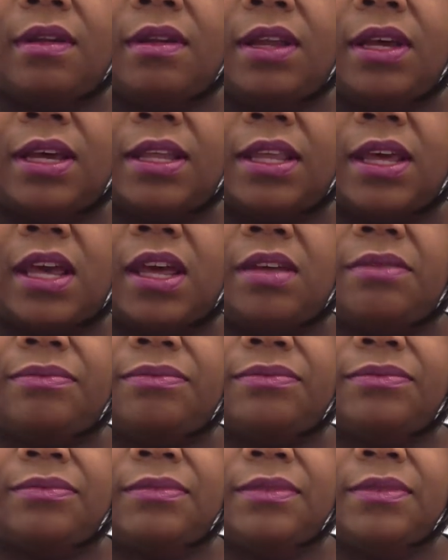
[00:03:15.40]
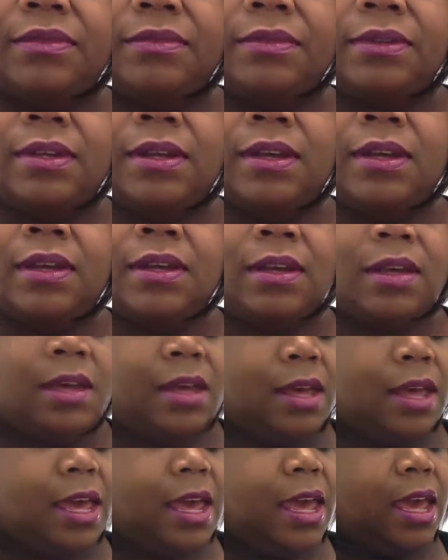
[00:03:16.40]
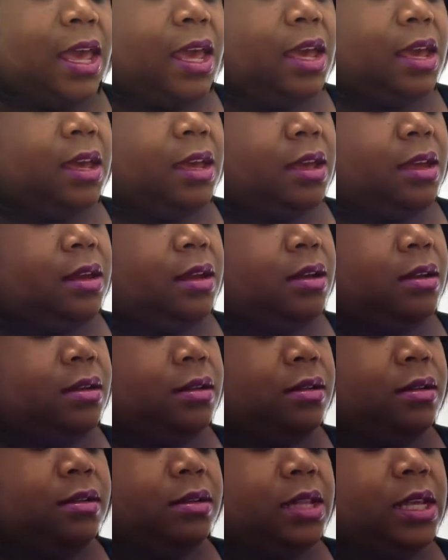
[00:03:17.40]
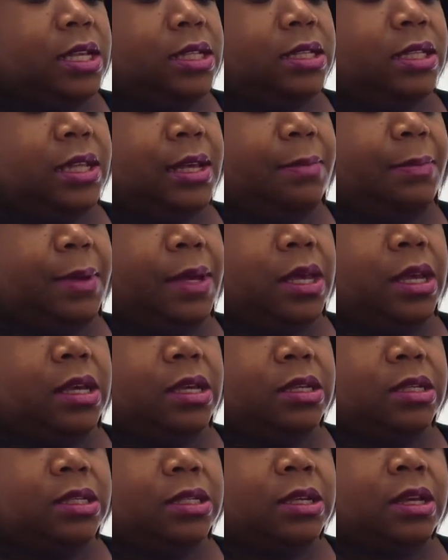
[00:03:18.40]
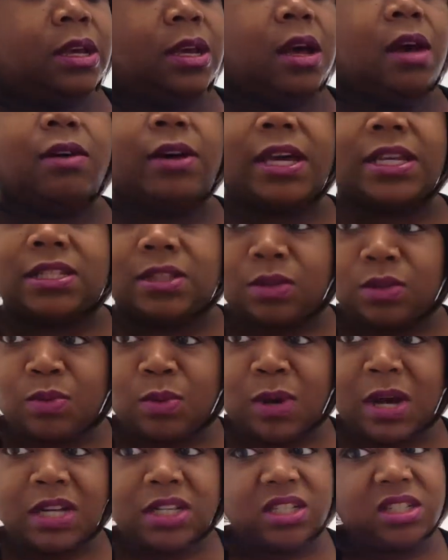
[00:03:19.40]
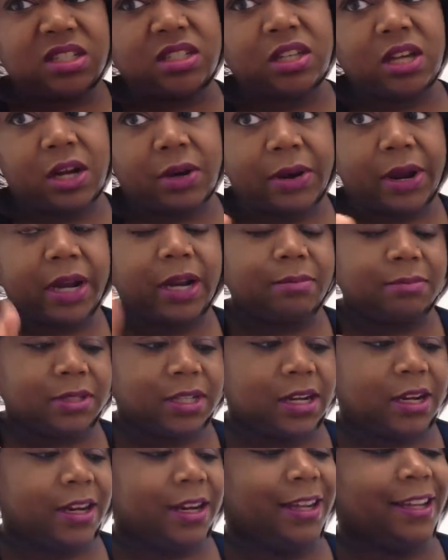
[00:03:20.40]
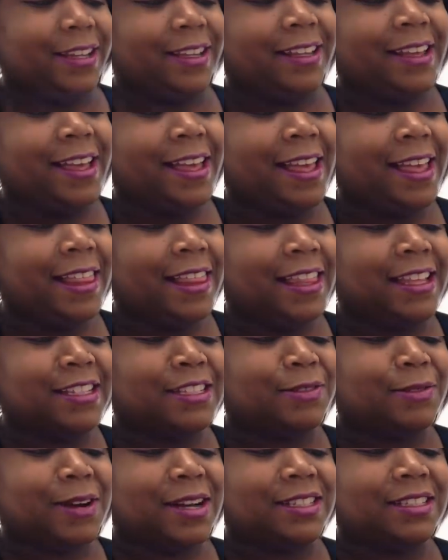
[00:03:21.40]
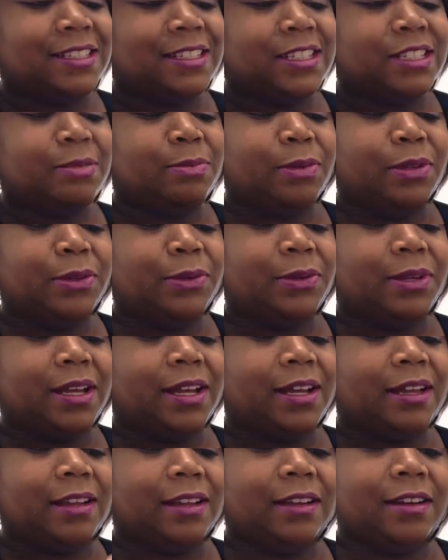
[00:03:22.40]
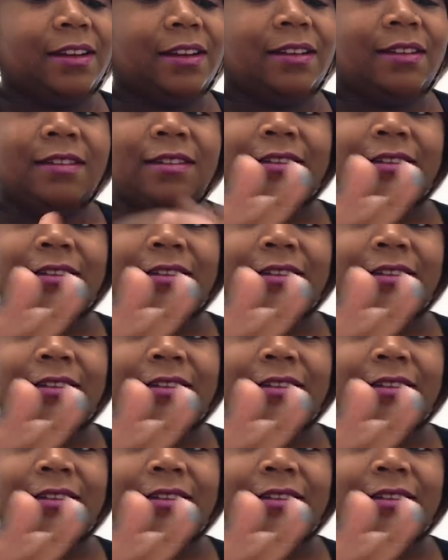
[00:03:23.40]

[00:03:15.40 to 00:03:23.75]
Look at that. And these lippies. Okay, so swatches. All right, I'm sorry. Let's swatch this blue color.